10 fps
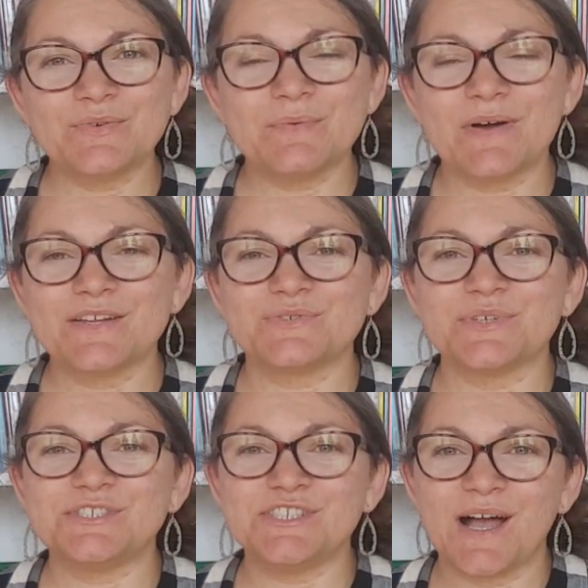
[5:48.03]
doing
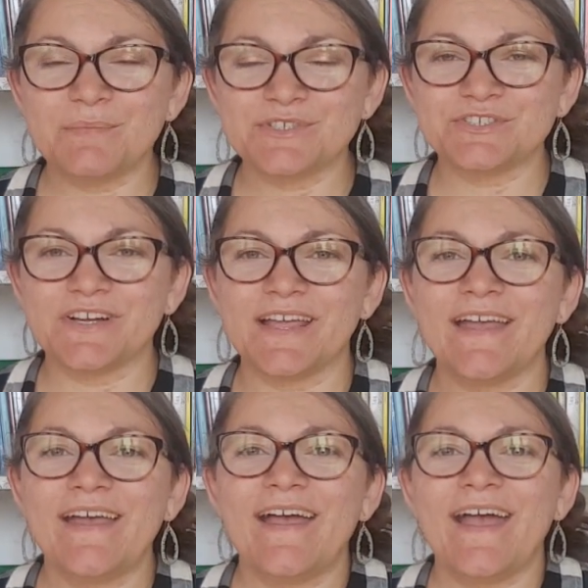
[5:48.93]
Montessori geometry.
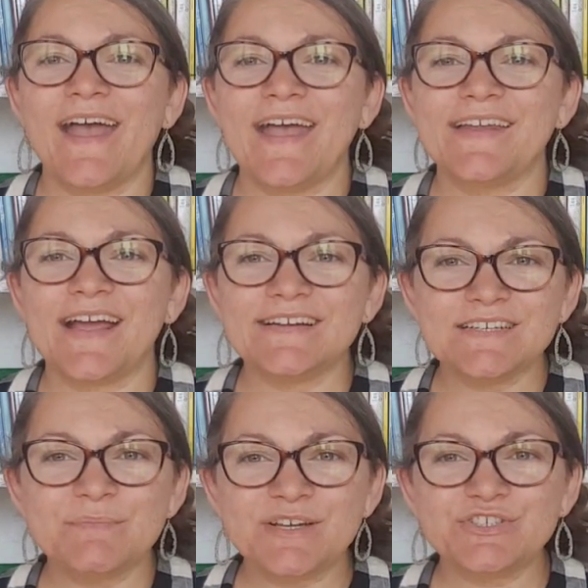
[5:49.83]
And I
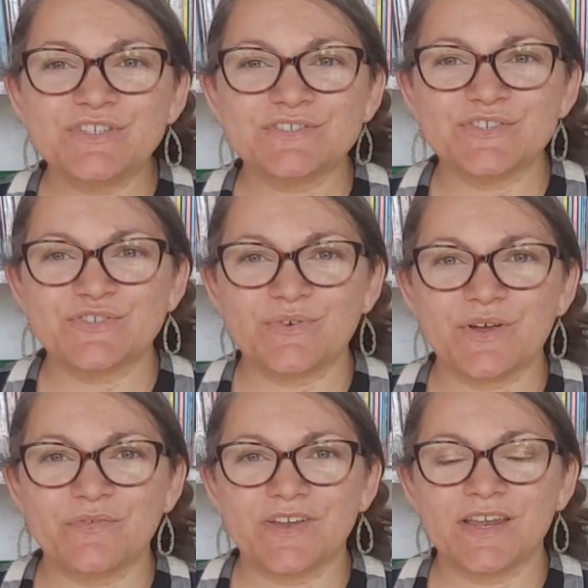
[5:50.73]
did mention the
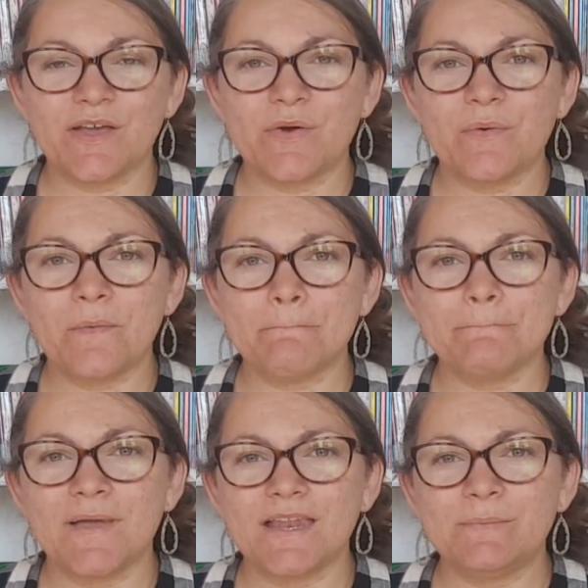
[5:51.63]
sensorial video.
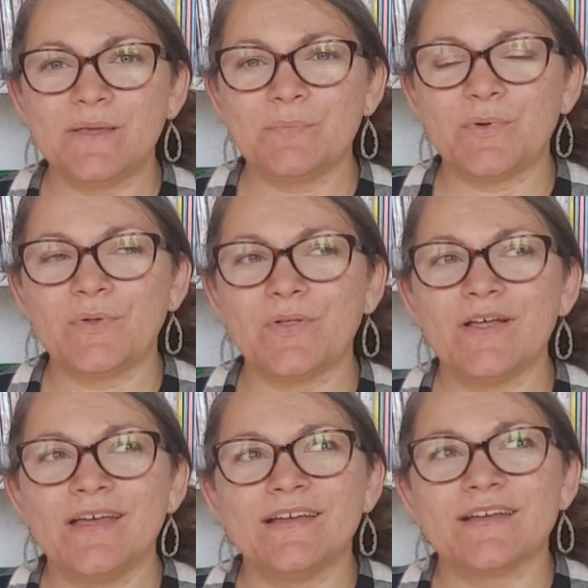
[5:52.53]
Many people
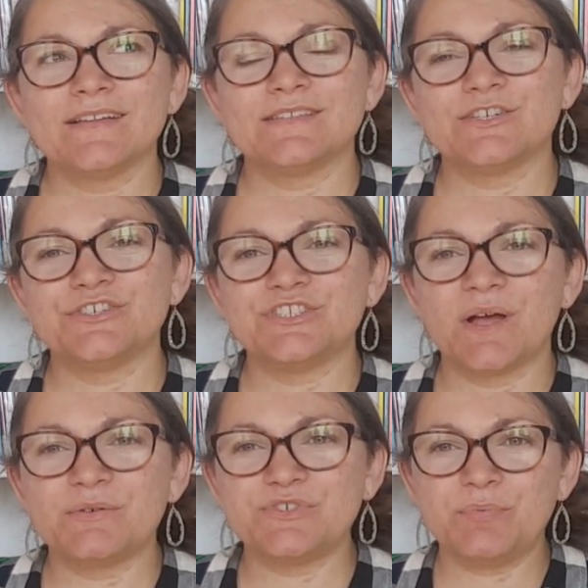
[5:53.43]
consider
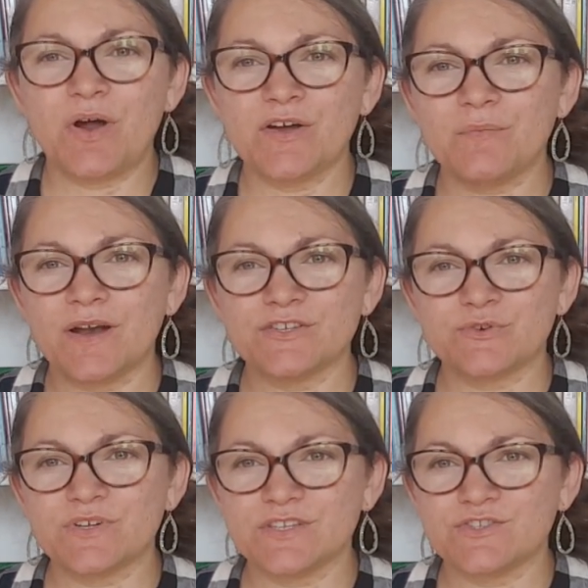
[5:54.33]
geometry part of
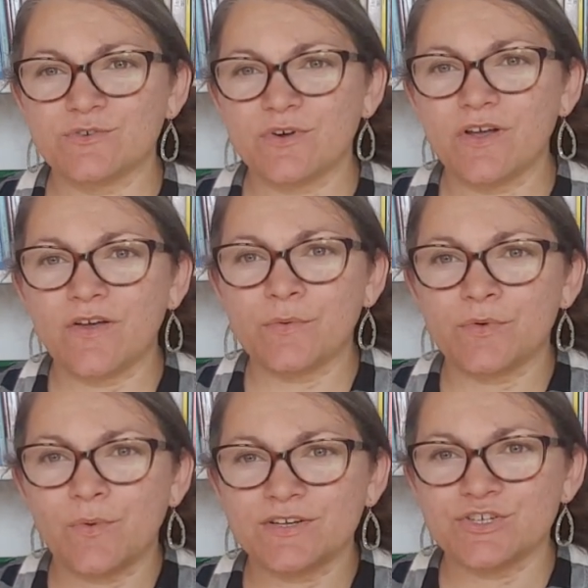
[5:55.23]
Montessori sensorial and
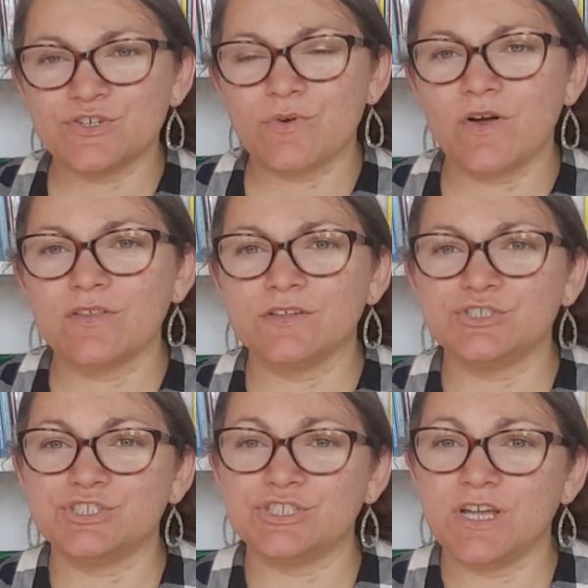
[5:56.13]
would want to do all the
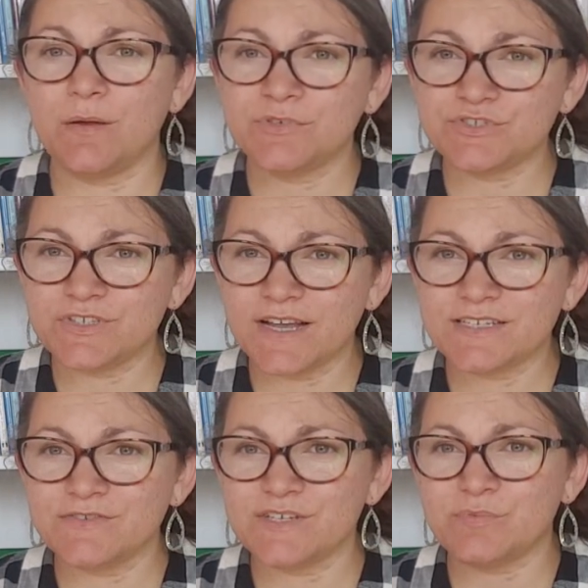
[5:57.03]
geometry
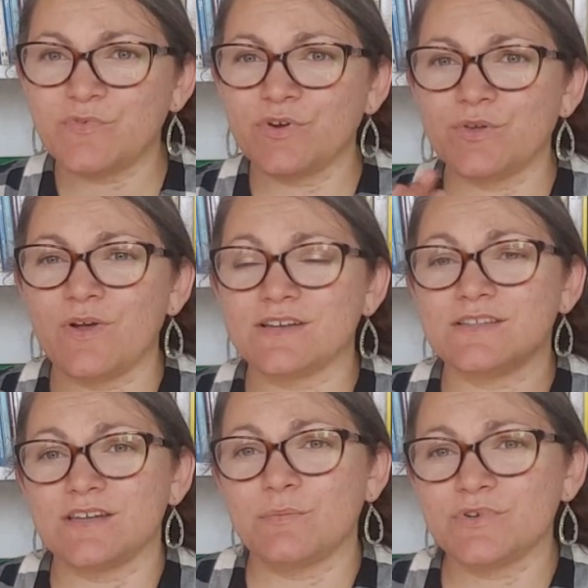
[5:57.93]
activities before you got to
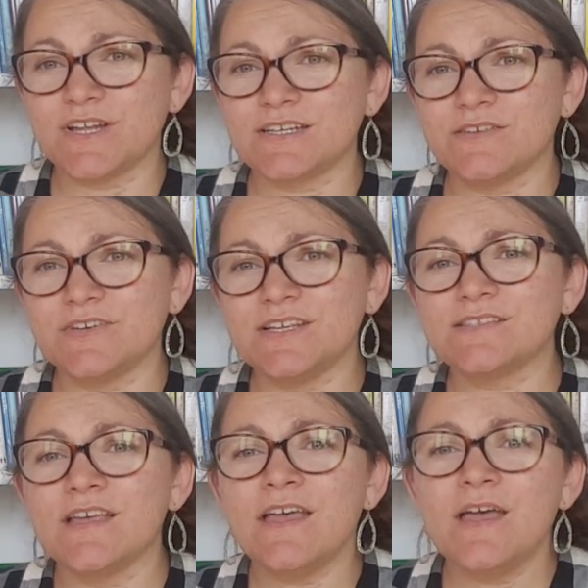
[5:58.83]
the numbers
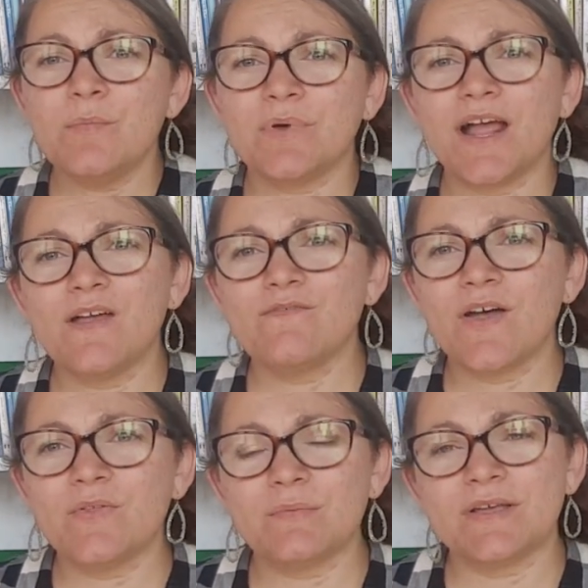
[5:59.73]
activities, but I have
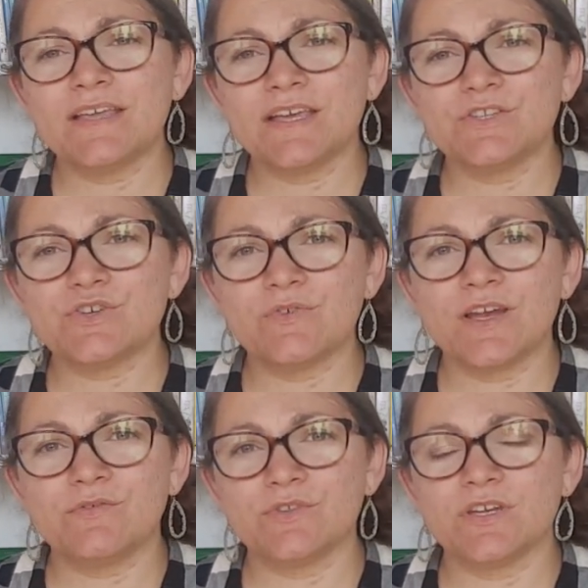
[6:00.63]
found that my kids are
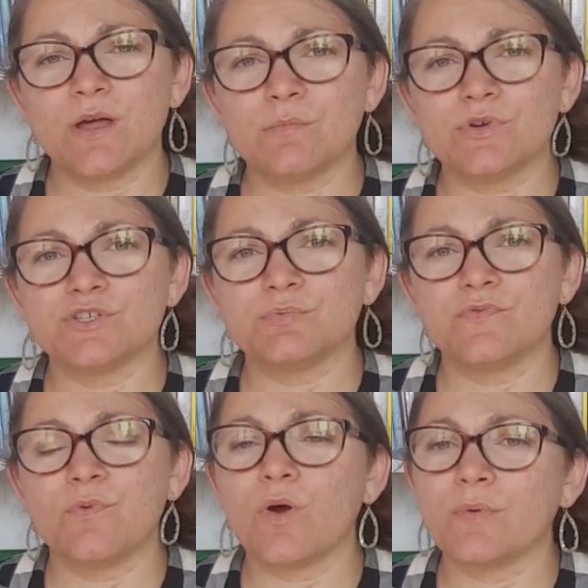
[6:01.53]
ready for the numbers
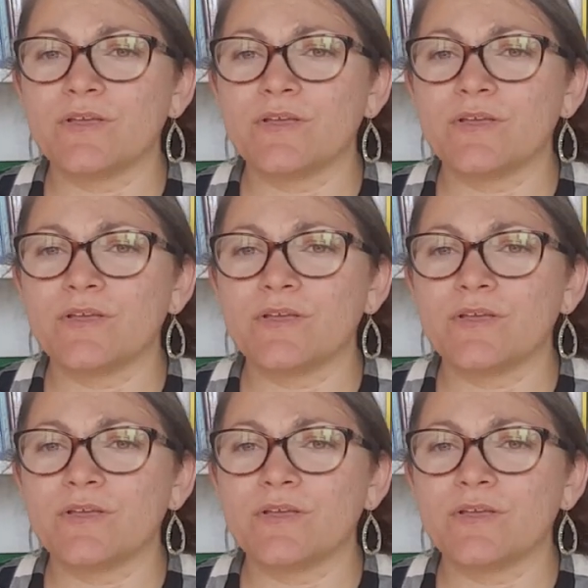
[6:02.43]
before